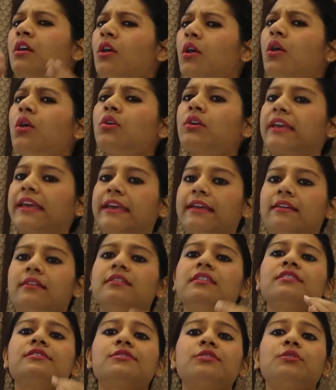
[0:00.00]
Okay,
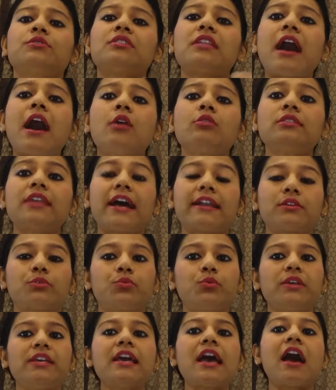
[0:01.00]
so now that
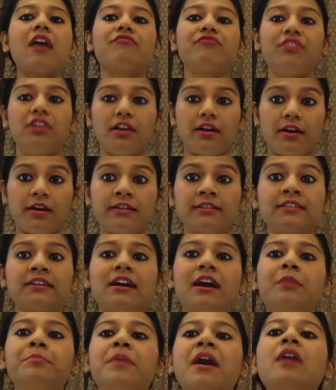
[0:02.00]
we have learned
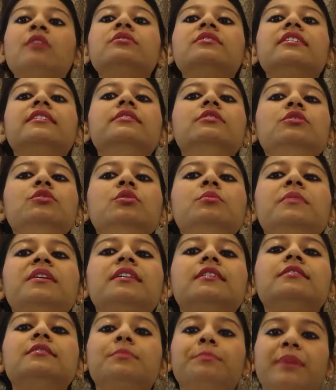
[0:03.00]
about the
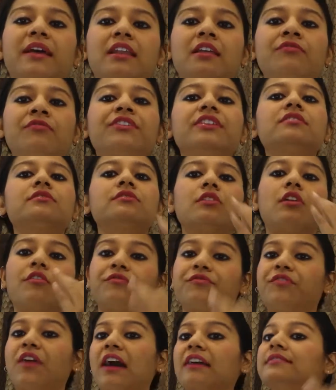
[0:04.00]
numerous benefits
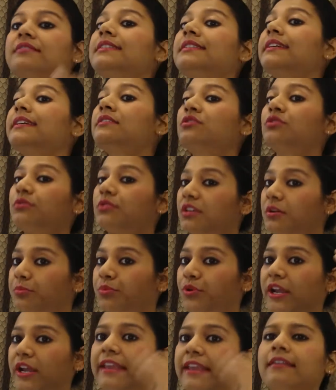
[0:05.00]
of fasting to the
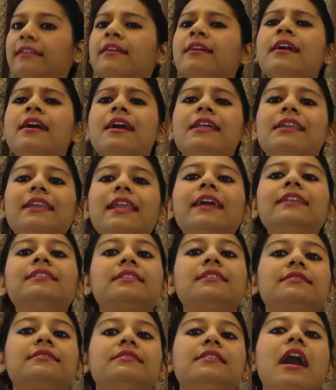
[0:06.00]
brain, let
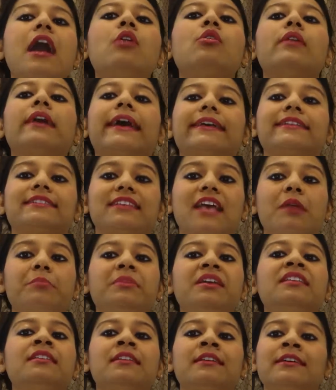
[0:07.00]
us now
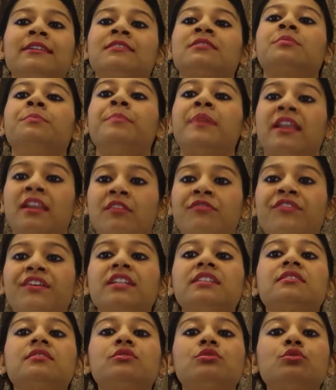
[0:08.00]
examine its
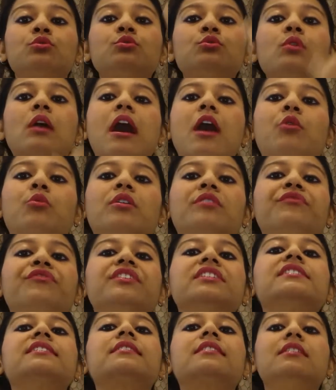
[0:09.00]
benefits to our
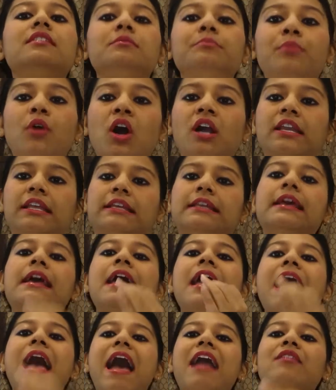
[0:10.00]
physical body
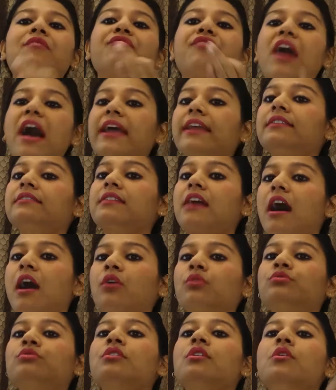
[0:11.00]
and find
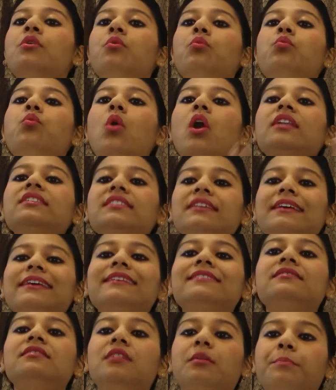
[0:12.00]
out what
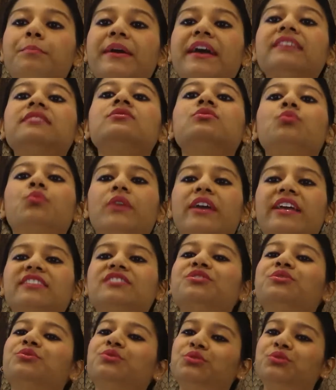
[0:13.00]
is the best way
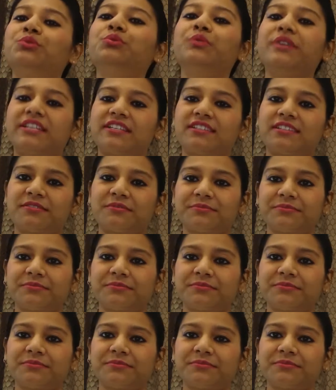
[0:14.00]
to do it.